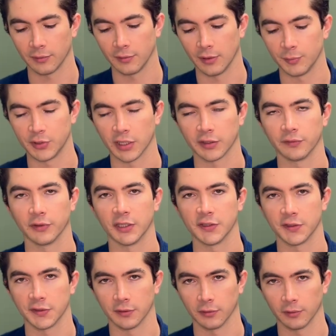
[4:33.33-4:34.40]
objective
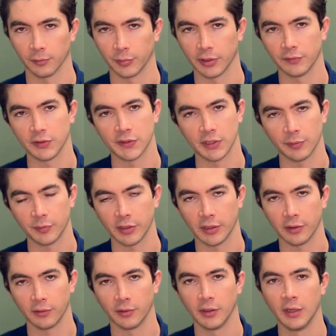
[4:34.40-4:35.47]
lenses that are a bit of a step
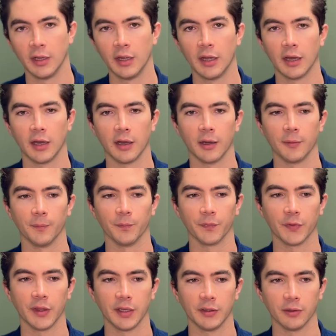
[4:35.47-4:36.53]
down.
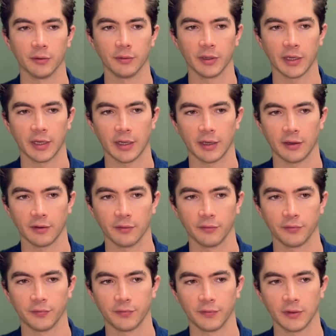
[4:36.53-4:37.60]
They don't
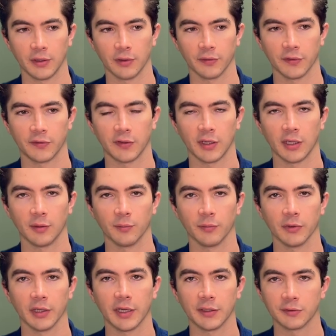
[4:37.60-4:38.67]
have the same
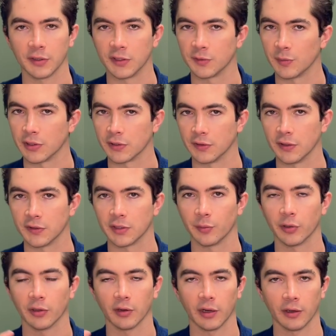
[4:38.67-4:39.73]
light transmission that some
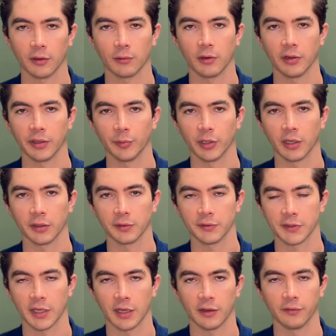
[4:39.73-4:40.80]
of their higher quality
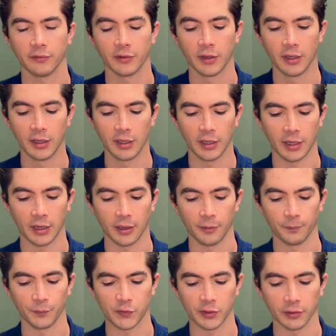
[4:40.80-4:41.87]
binoculars have.
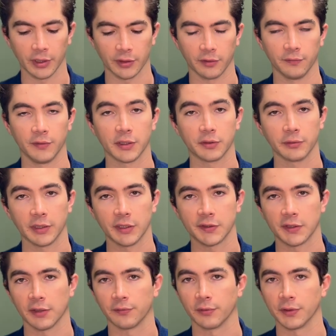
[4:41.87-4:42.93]
So like the Victory
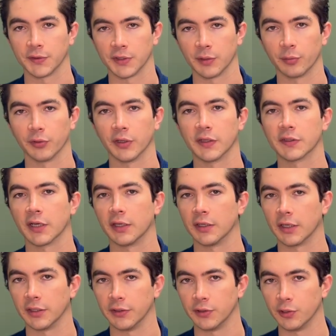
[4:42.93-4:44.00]
SF, for example, that's got
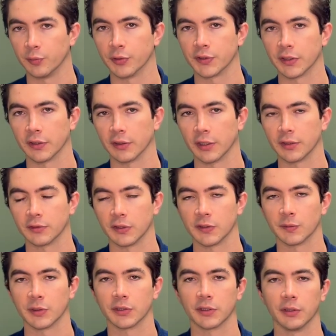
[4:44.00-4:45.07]
92% light
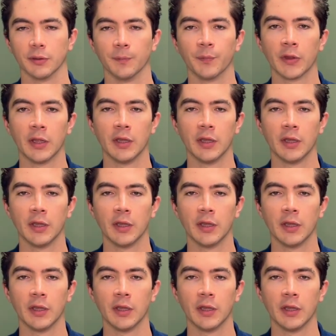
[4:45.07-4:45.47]
transmission.